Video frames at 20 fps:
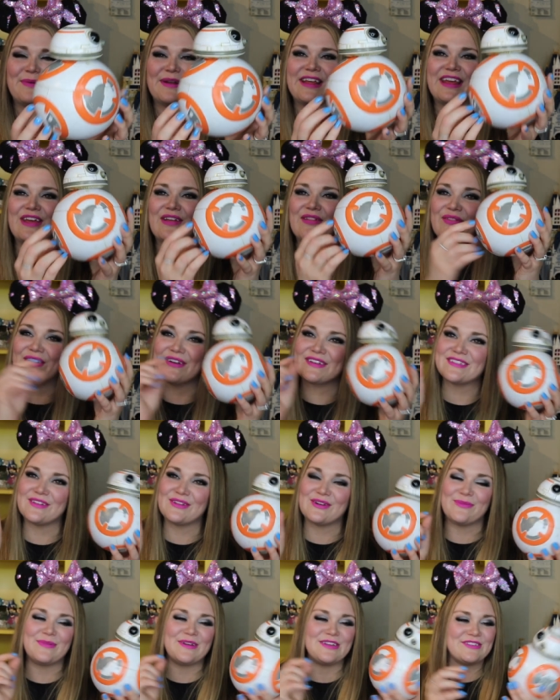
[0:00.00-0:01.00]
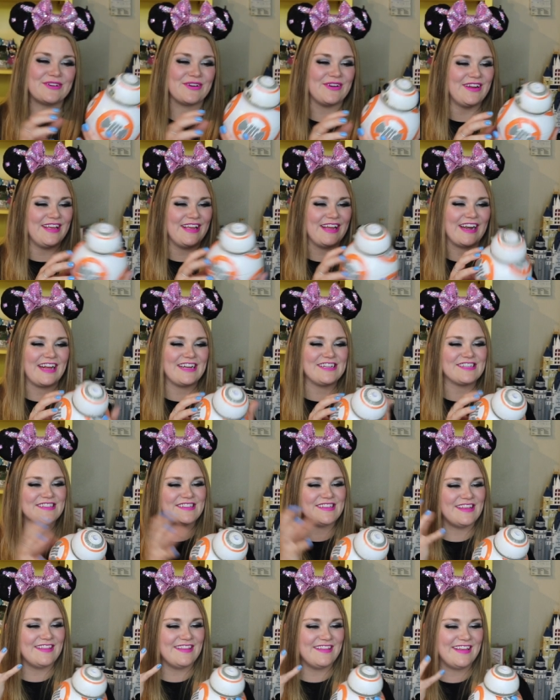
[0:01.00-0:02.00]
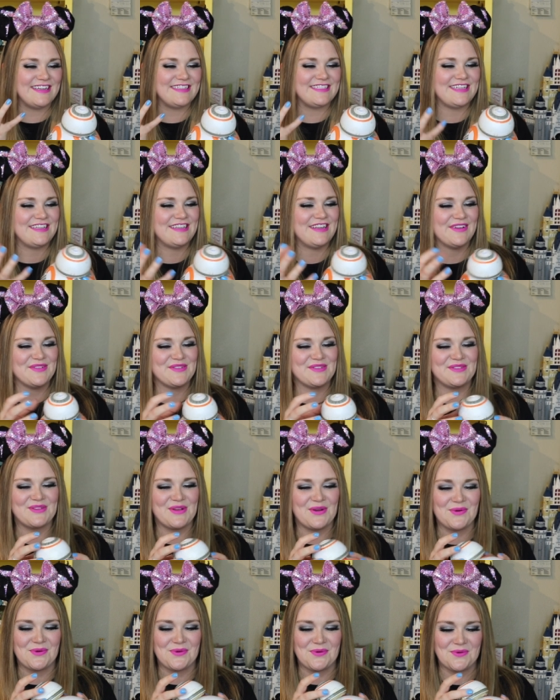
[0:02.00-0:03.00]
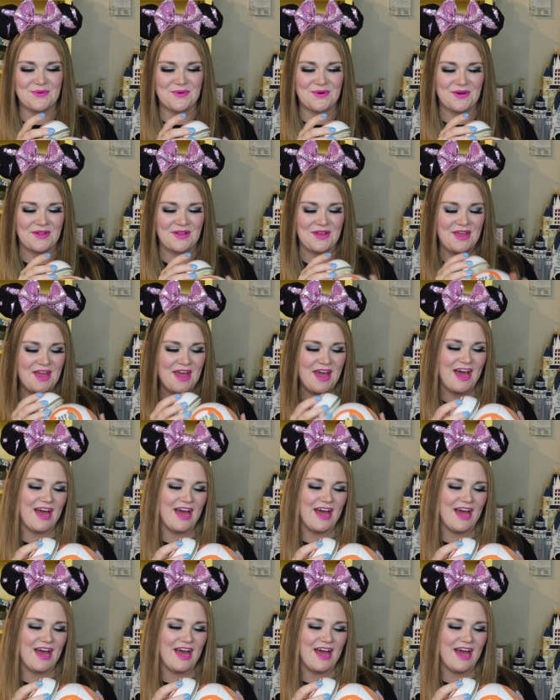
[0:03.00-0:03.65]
but he looks a little bit dirty, and I just think that that detail is so cool